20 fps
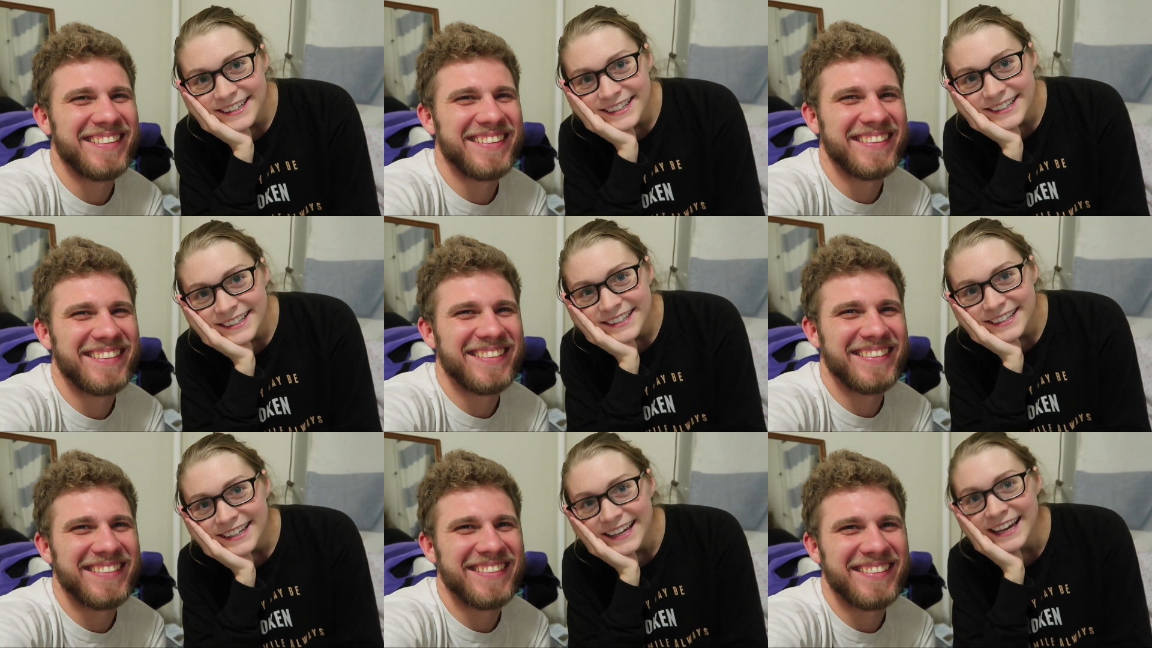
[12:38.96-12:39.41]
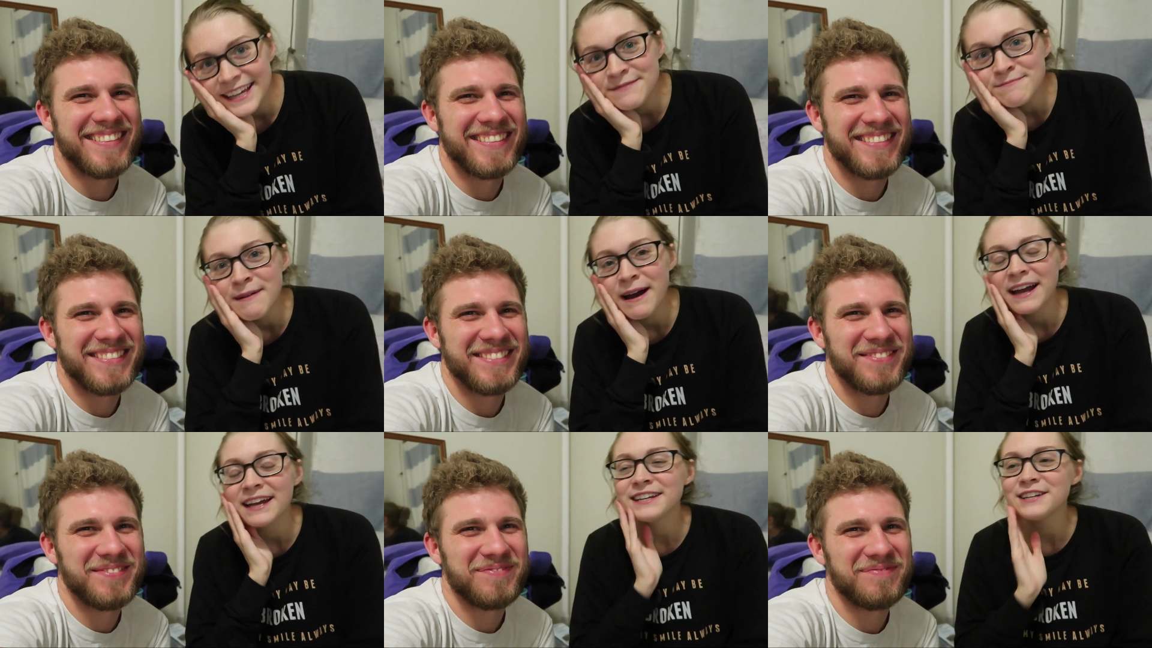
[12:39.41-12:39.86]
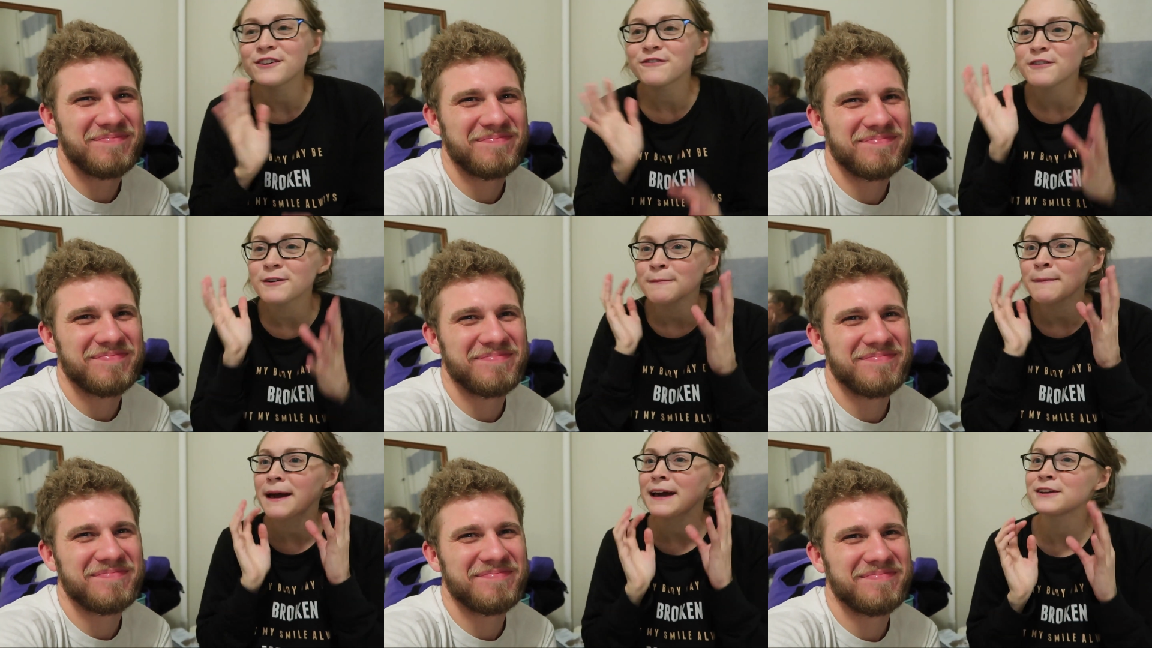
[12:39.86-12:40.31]
Speaker 1: oh. And mind
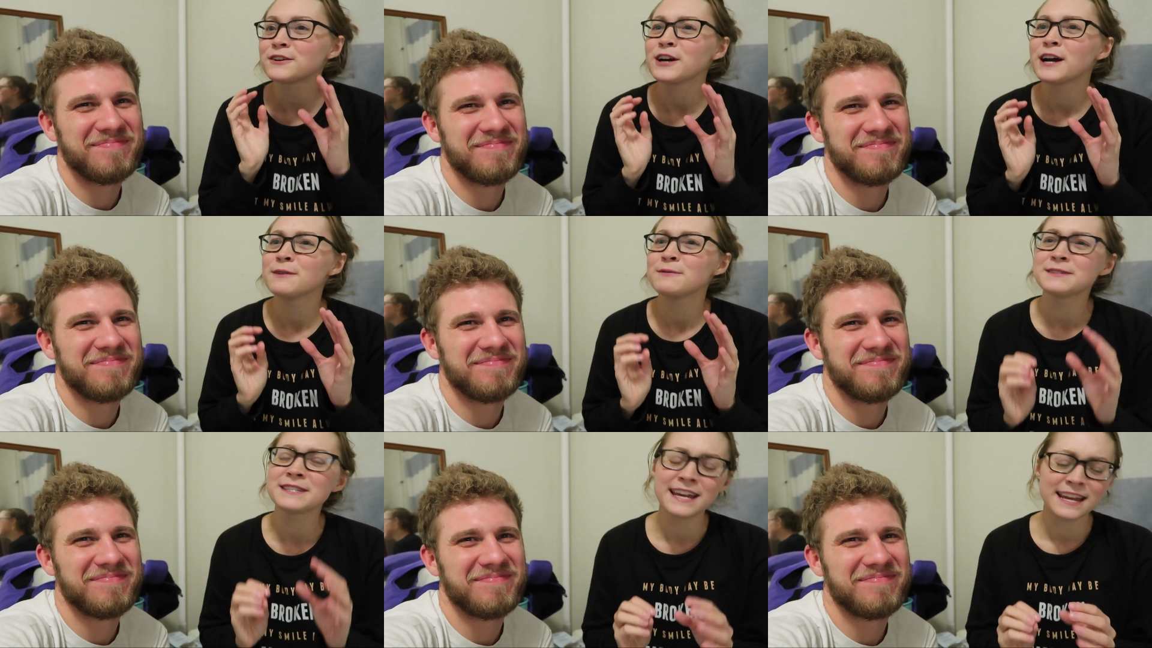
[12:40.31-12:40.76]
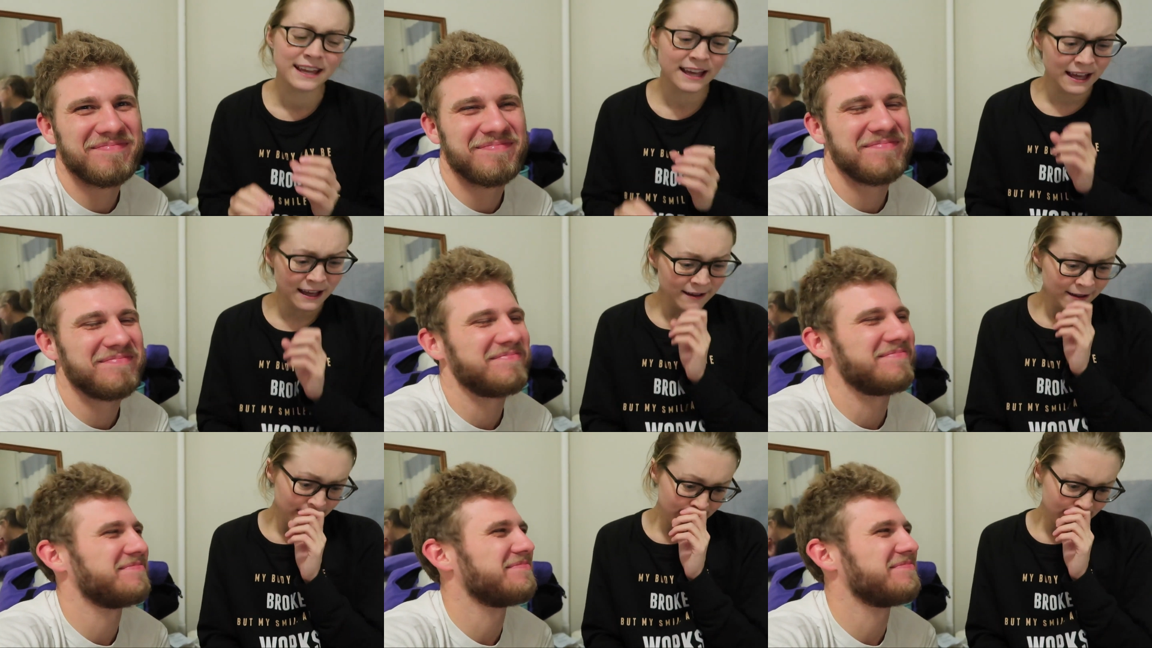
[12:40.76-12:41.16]
over matter, I was like,